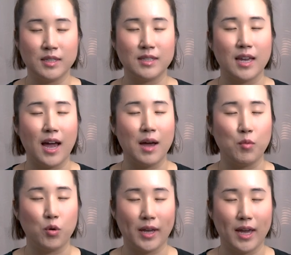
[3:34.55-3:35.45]
Say, I'm
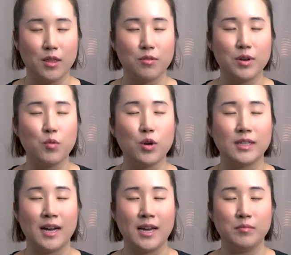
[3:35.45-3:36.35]
okay 3 more
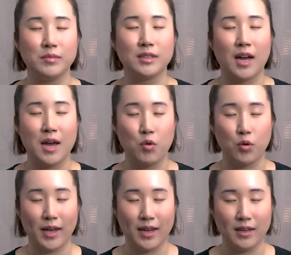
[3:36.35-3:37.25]
times. I'm
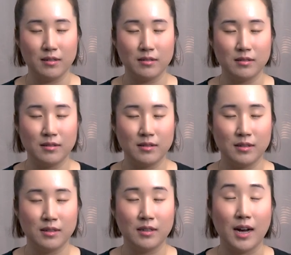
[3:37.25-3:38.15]
okay.
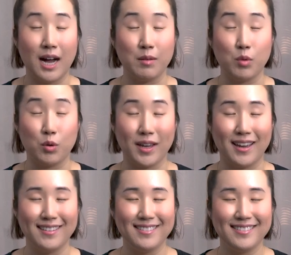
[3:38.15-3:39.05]
I'm
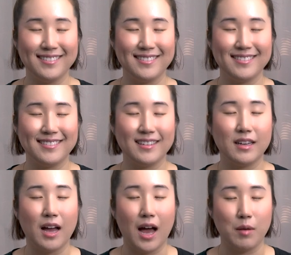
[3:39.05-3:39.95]
okay.
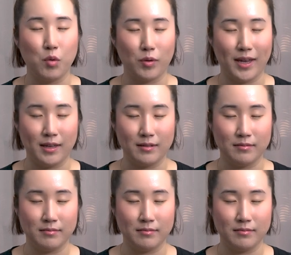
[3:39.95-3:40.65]
I'm okay.